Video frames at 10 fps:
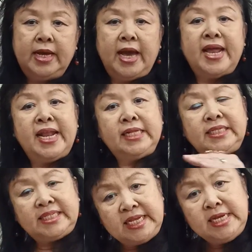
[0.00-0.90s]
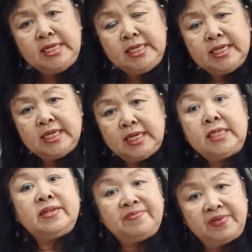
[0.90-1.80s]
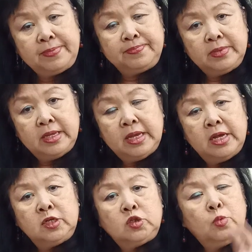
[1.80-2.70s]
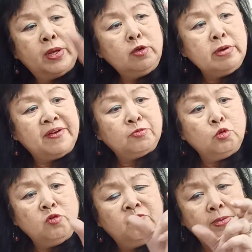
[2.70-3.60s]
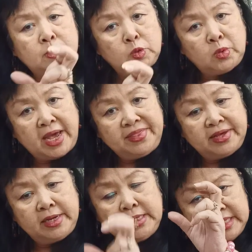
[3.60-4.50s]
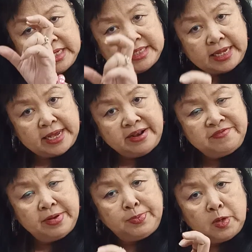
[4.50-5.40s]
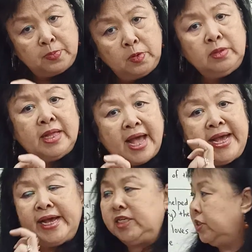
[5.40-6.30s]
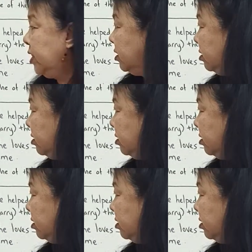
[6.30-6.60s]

And then sing is a verb. So when you have 2 verbs together, the second verb you put ing.